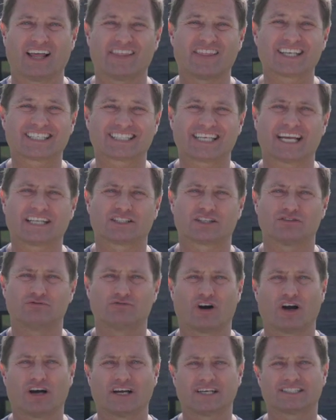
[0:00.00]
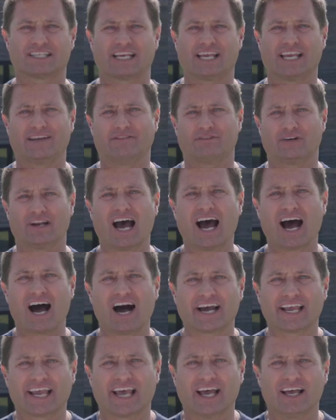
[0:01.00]
and they're set to rise even
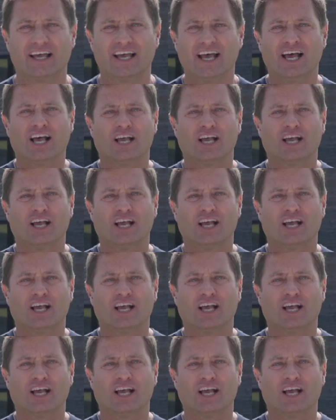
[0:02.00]
higher.